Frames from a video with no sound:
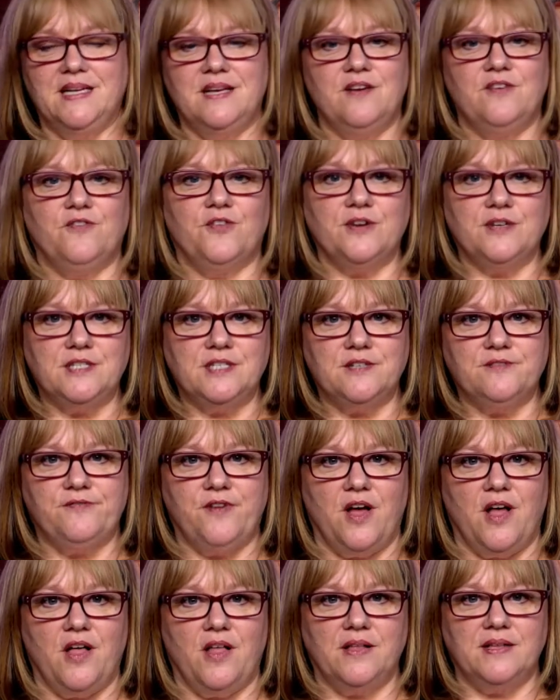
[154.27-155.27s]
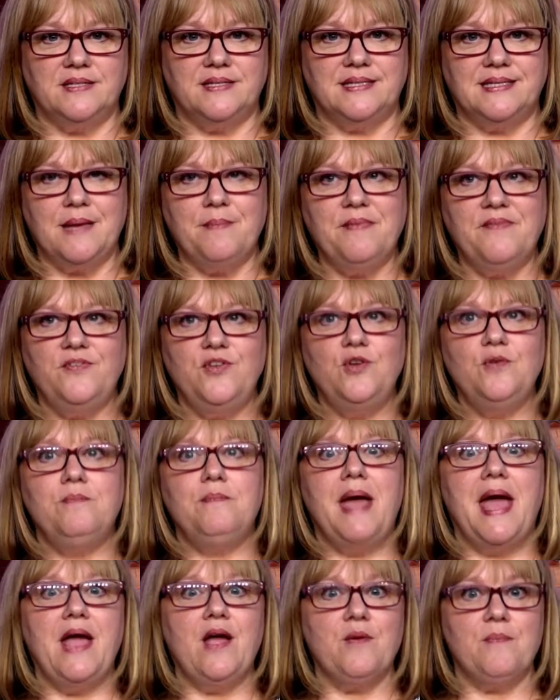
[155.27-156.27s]
First of all, some of you
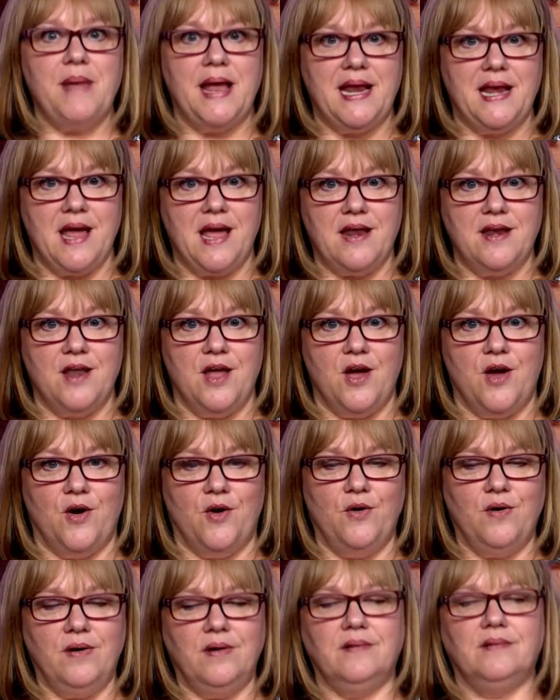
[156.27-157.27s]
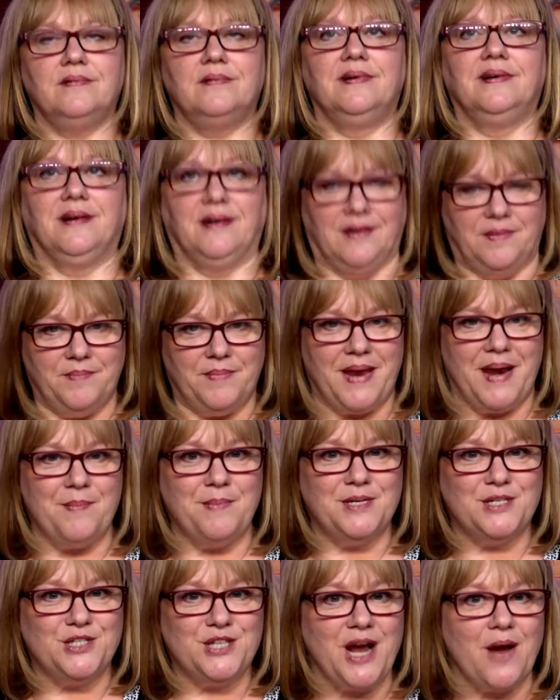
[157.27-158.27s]
may or may not know, but I'm
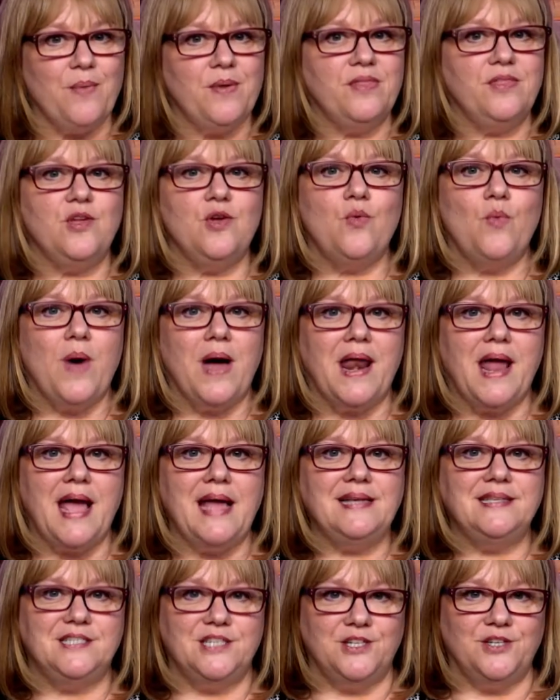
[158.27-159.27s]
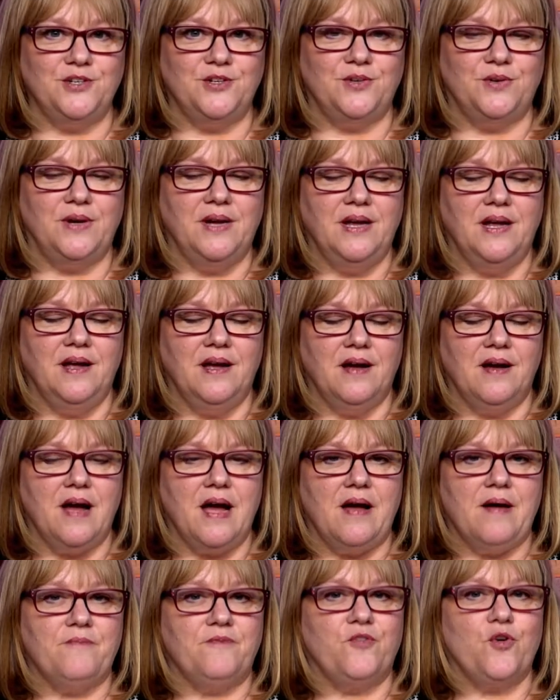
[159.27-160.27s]
going to share with you what I do
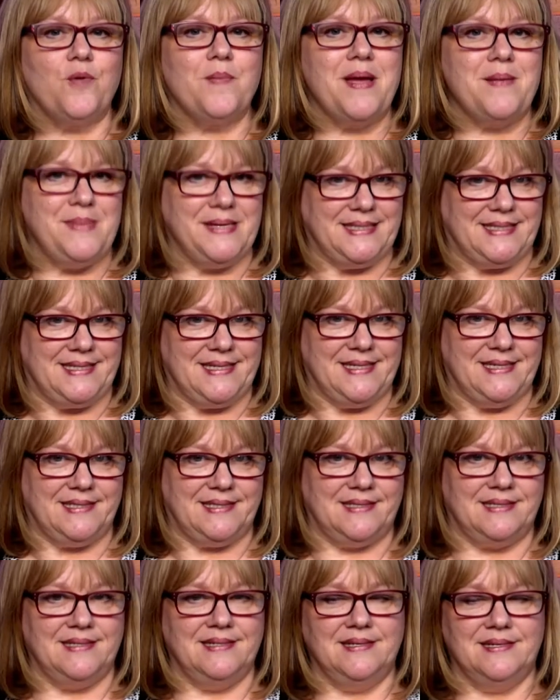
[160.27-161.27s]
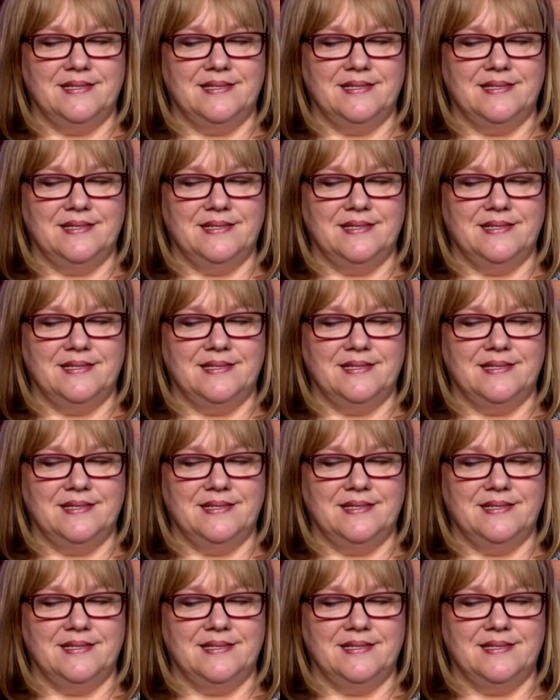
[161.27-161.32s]
for my business.